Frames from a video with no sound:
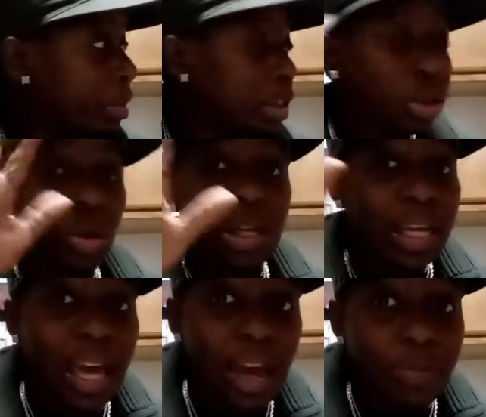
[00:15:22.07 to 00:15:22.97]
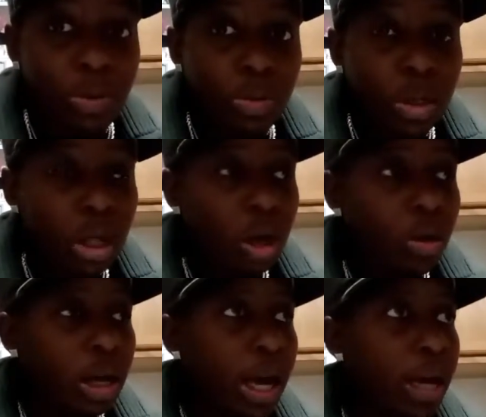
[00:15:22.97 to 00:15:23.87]
That's all they gave you,
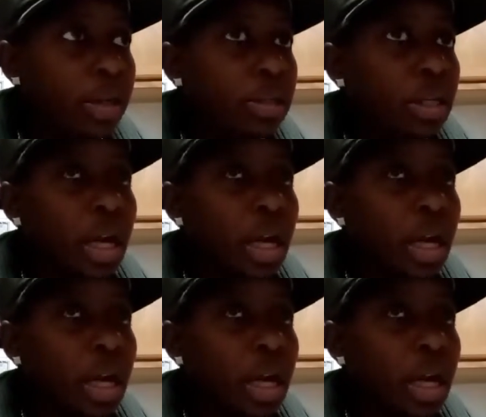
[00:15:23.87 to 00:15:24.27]
okay.